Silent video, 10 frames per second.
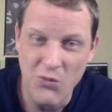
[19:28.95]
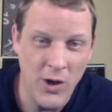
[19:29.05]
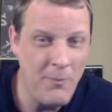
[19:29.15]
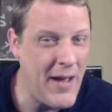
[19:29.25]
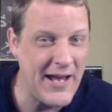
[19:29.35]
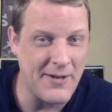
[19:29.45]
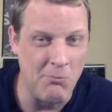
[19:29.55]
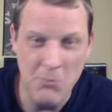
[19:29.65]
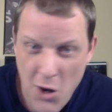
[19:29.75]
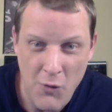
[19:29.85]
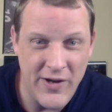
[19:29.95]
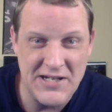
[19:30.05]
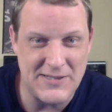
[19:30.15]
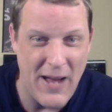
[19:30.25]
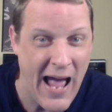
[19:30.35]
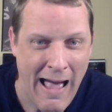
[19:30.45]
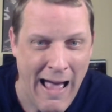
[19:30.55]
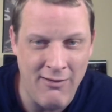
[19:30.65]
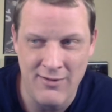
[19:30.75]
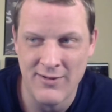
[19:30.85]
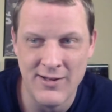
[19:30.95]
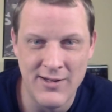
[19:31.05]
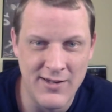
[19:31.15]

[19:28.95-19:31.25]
we're making movies, pal!